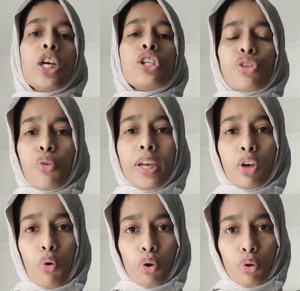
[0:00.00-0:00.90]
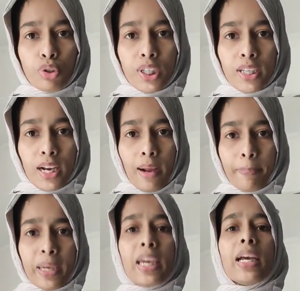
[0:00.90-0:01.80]
So in occlusion
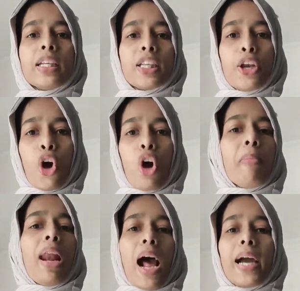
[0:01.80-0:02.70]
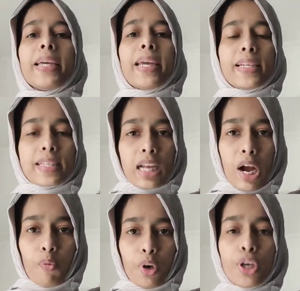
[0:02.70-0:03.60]
therapy, the normal eye gets
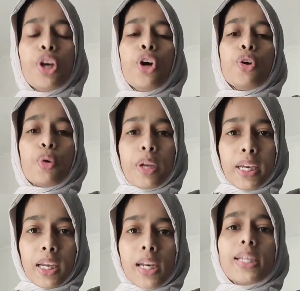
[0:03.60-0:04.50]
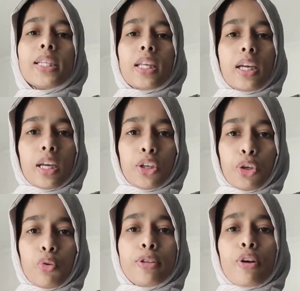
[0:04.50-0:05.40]
covered to increase the
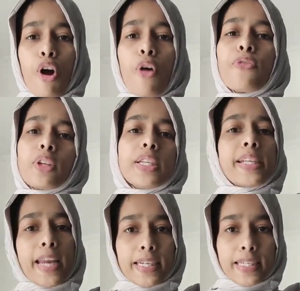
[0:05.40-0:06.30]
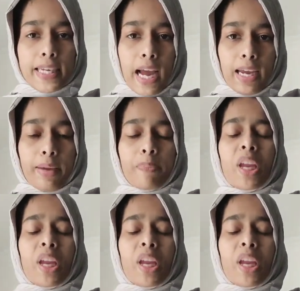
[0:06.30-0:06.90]
use of this lazy eye.